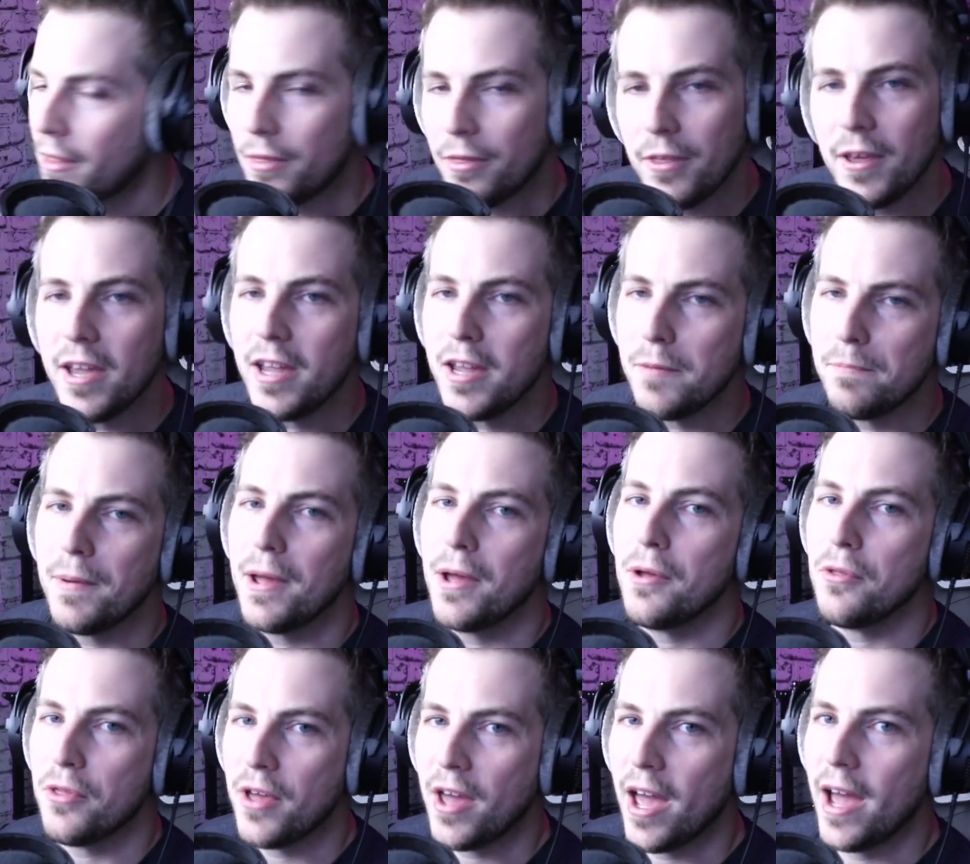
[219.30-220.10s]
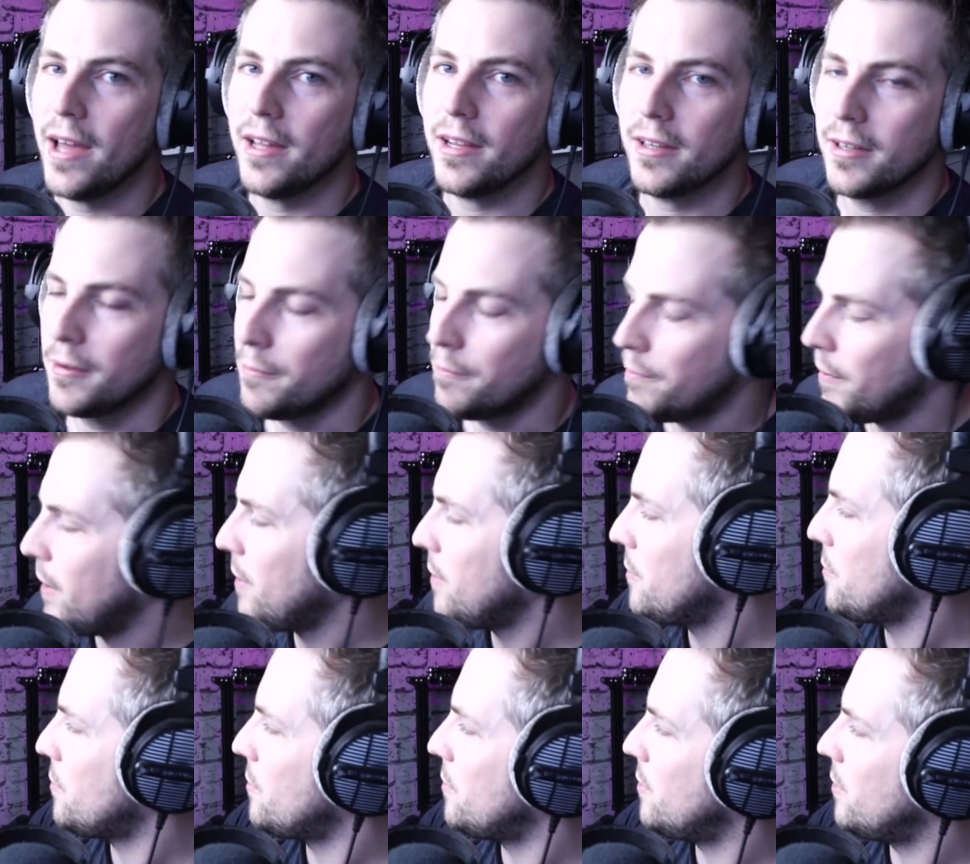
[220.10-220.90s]
Think about that, but
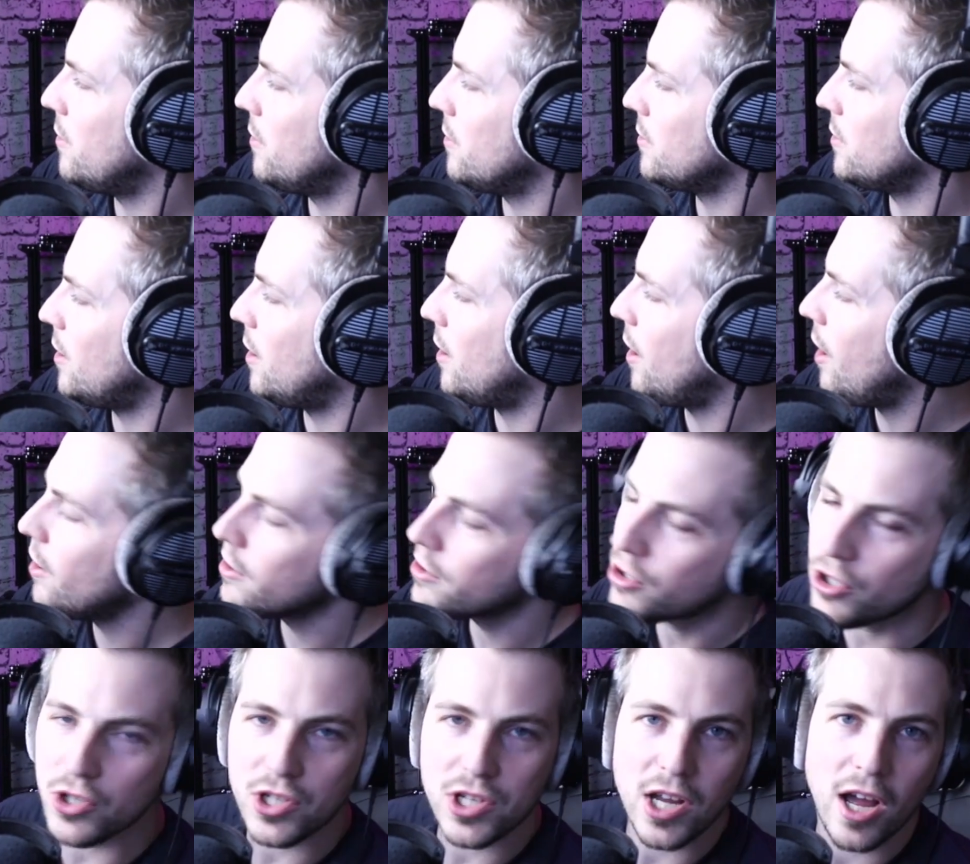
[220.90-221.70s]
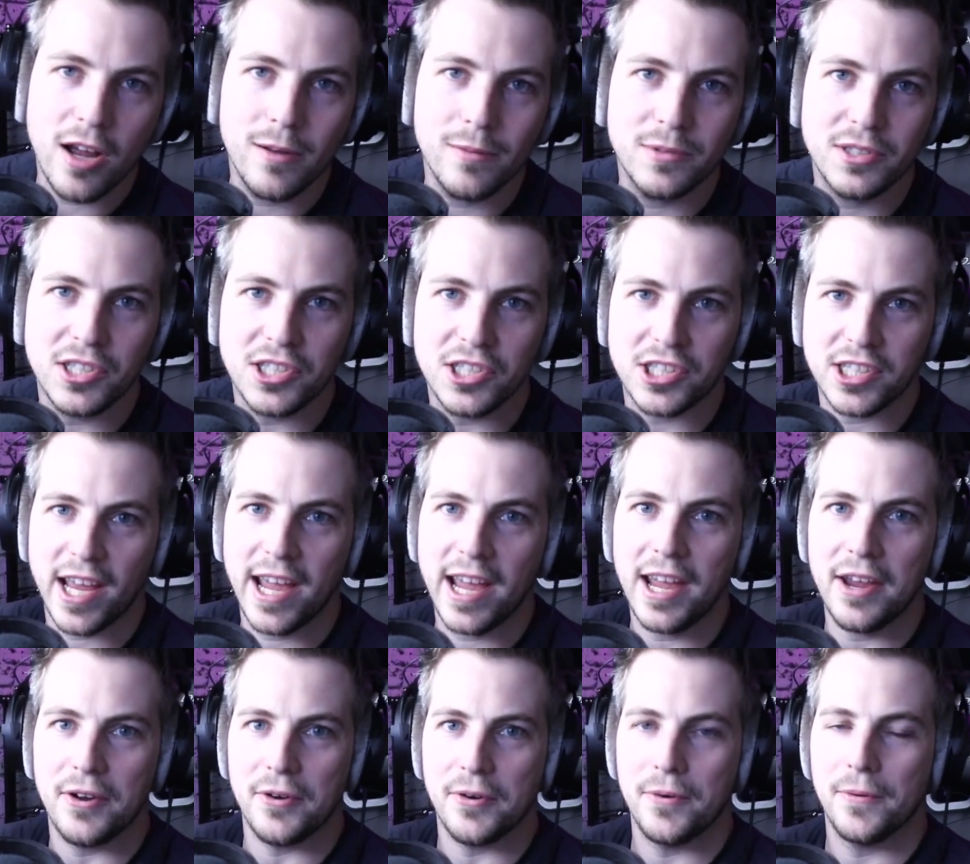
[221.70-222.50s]
100 times the
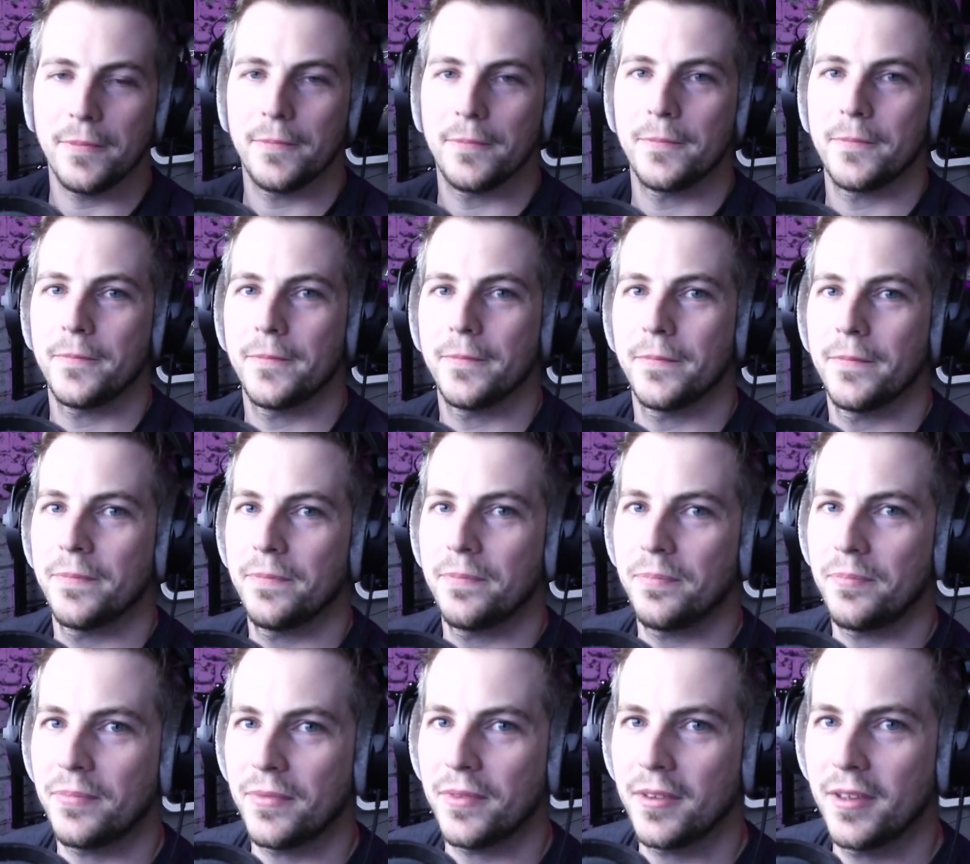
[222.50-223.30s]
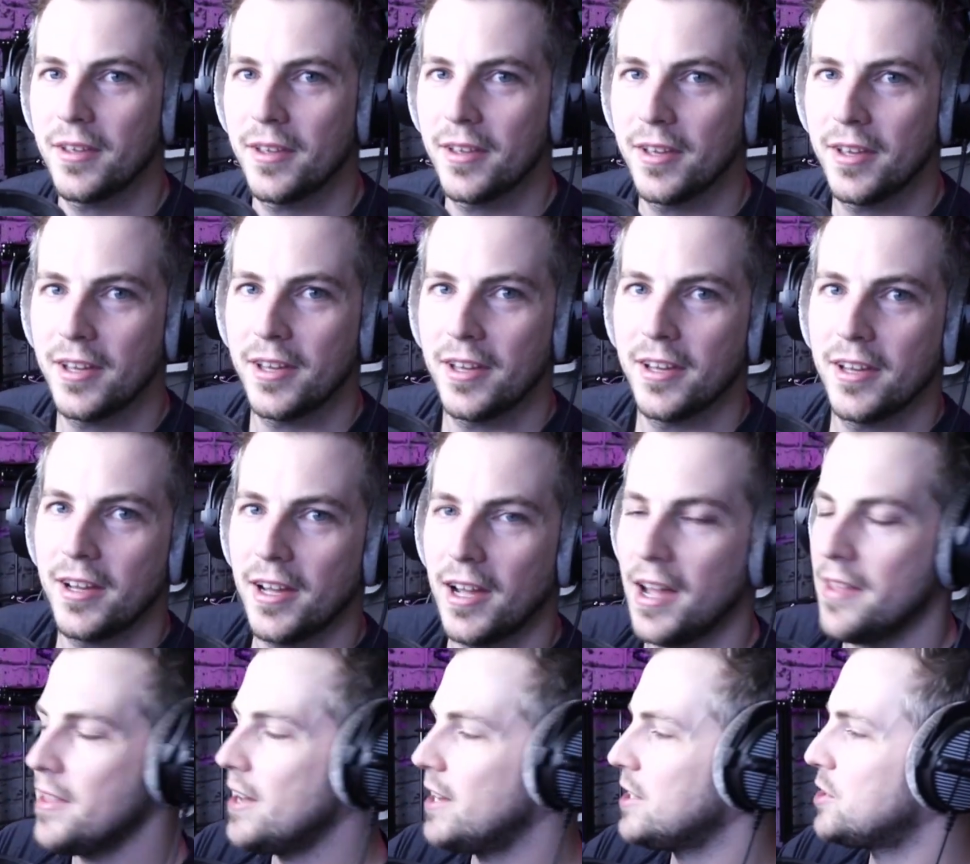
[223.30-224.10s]
scale.
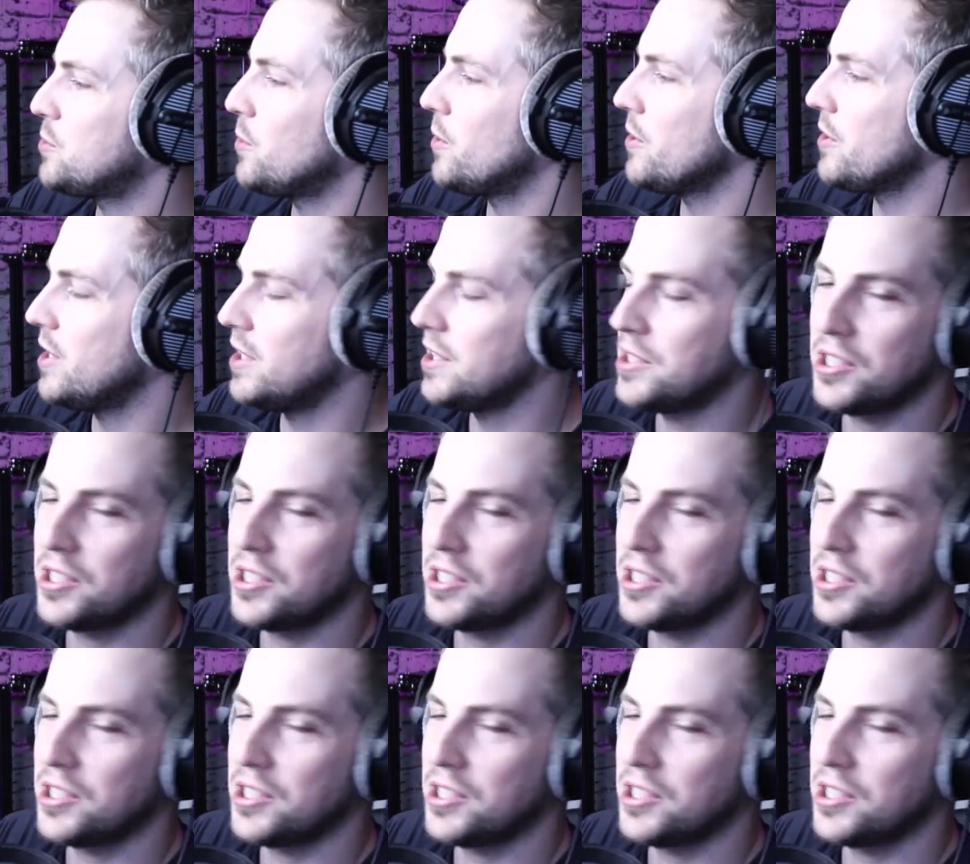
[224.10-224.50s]
And that's what this